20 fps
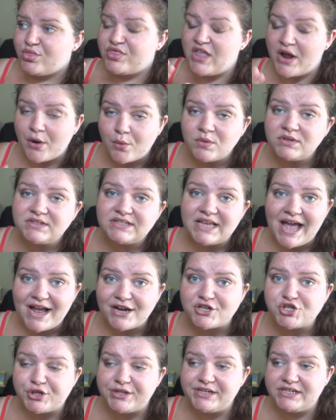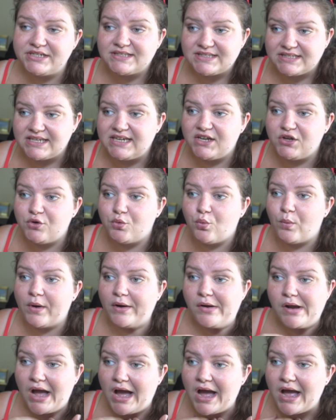There was actually a scene
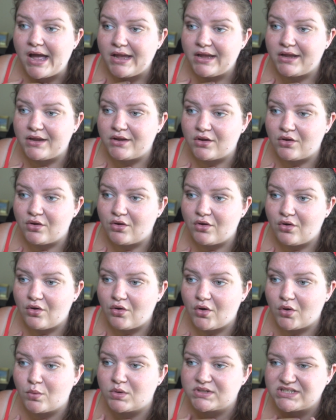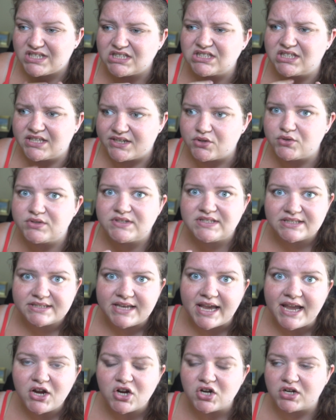where I was a little
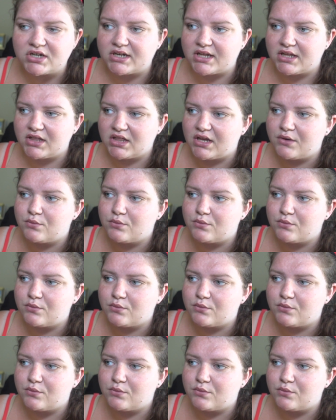scared.